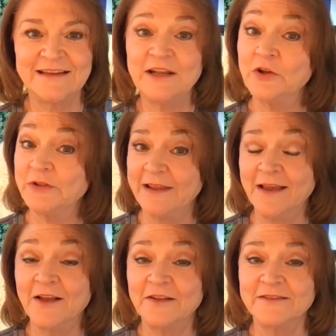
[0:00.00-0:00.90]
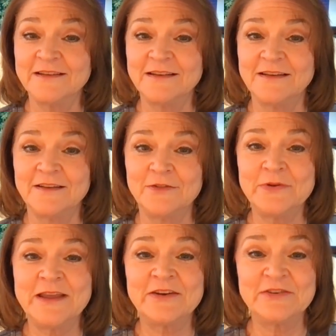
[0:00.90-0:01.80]
It only held
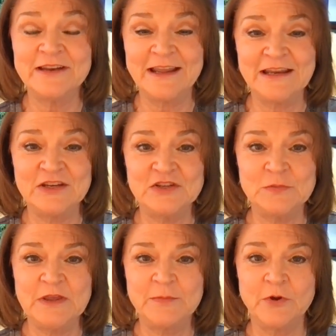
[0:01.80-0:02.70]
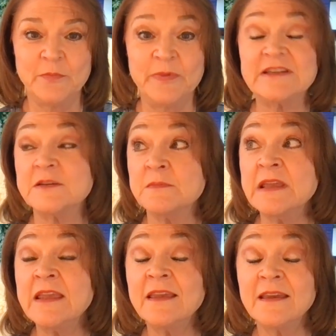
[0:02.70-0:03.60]
392 people, but to
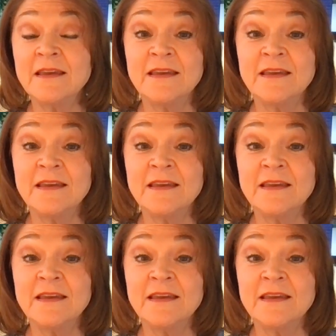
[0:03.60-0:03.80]
me,